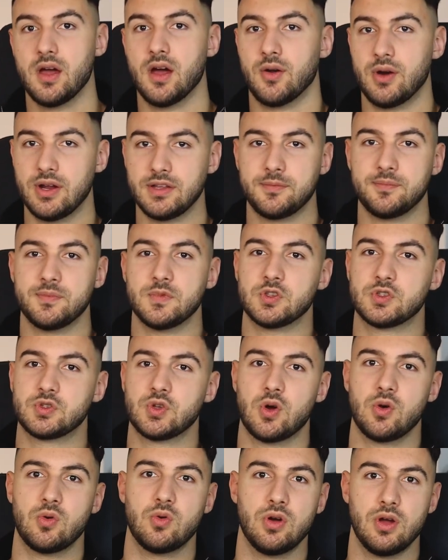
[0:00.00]
All right,
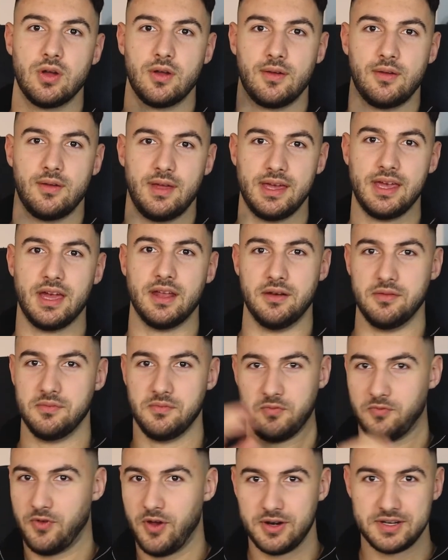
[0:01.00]
so again,
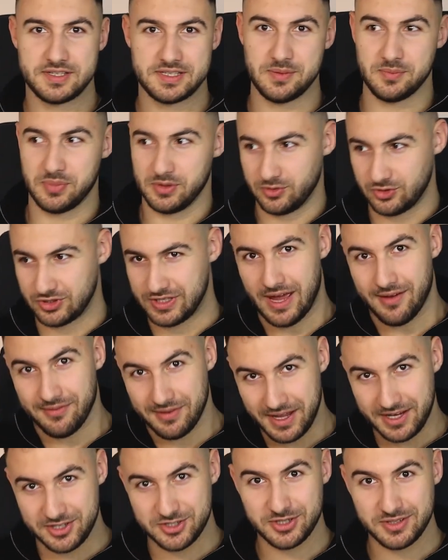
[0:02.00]
very simple. You just have an
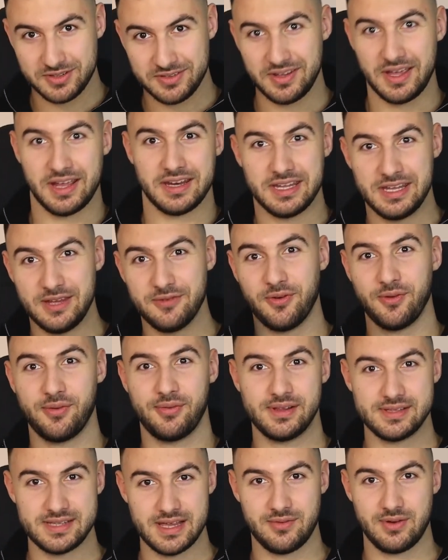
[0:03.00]
agent and he
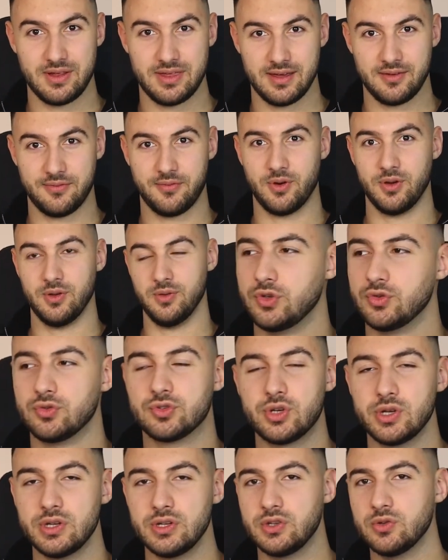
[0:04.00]
fulfills everything for you. You
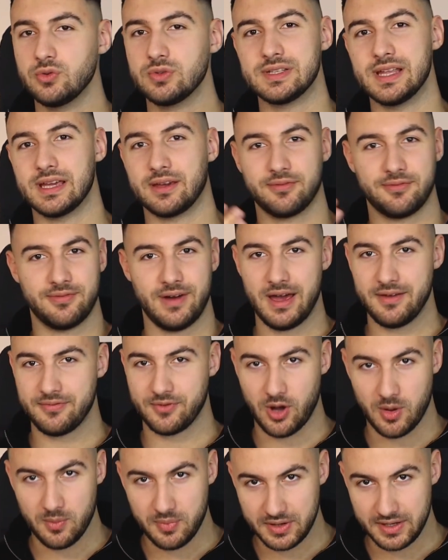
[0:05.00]
shouldn't use like 5
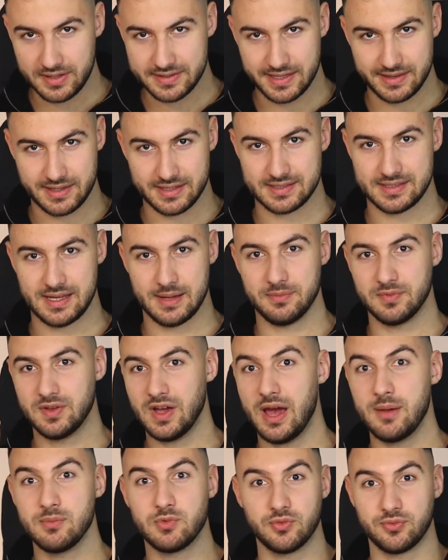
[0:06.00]
companies at the same
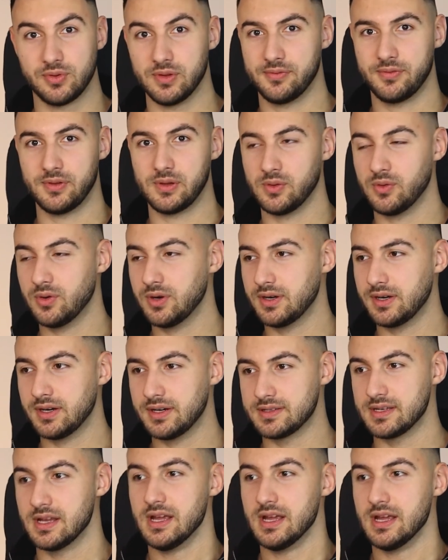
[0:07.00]
time to fulfill orders.